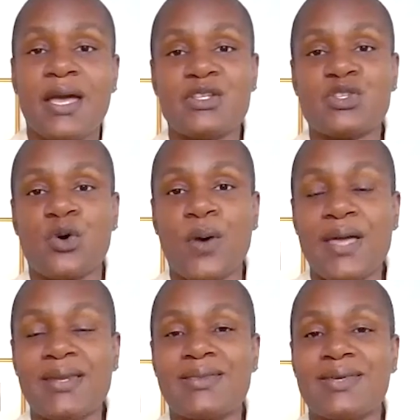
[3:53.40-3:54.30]
and so
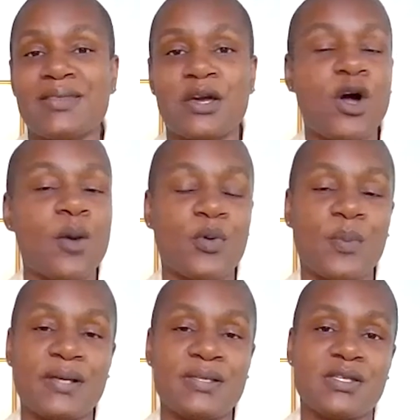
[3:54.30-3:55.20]
anything that
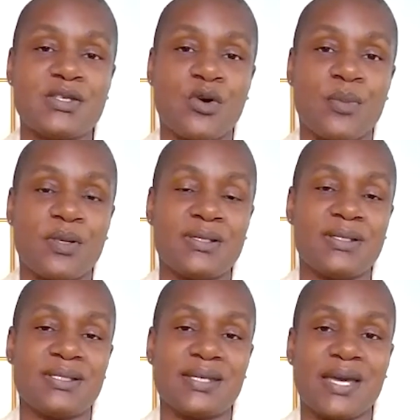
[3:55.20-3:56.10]
compromises our
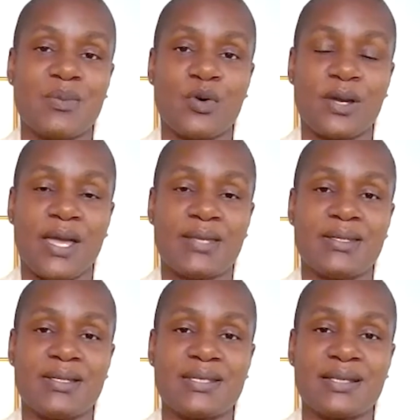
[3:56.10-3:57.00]
ability to get more
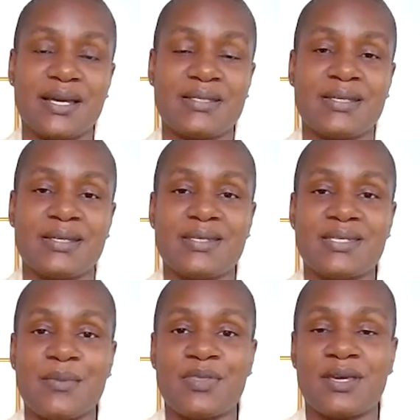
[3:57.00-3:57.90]
candidates elected is
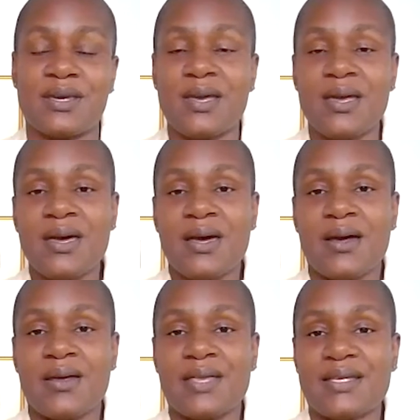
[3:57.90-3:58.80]
something
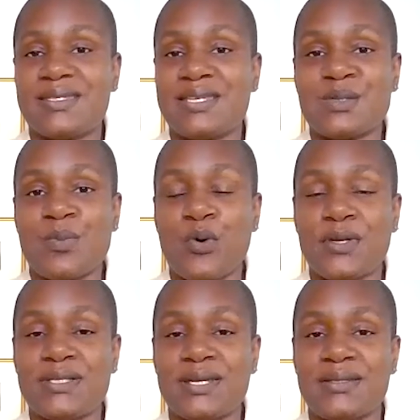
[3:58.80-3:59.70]
uh, that's
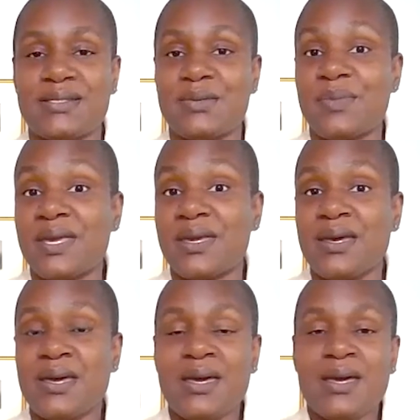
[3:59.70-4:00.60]
disappointing to me
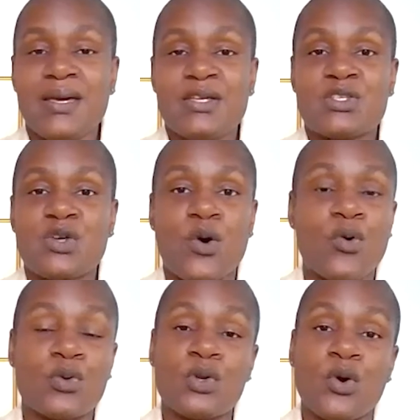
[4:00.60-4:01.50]

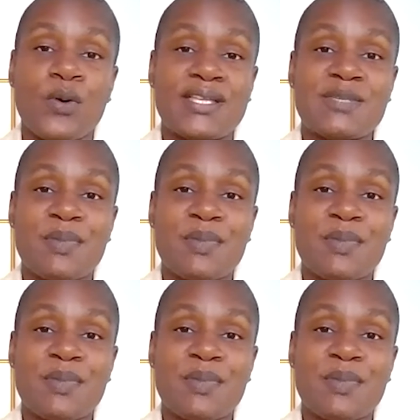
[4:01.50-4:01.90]
so you know, it's